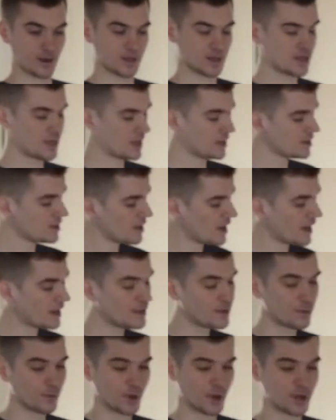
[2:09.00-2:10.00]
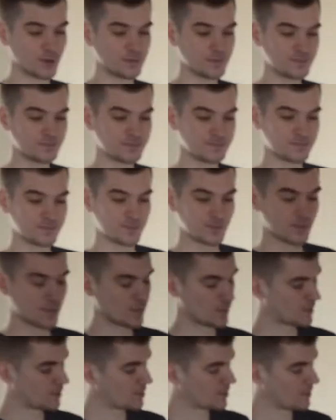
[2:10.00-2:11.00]
Can anyone
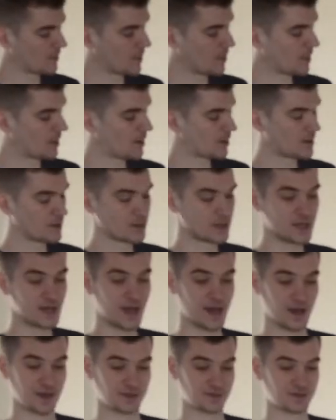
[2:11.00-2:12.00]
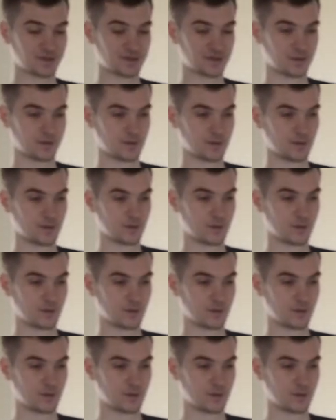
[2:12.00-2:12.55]
guess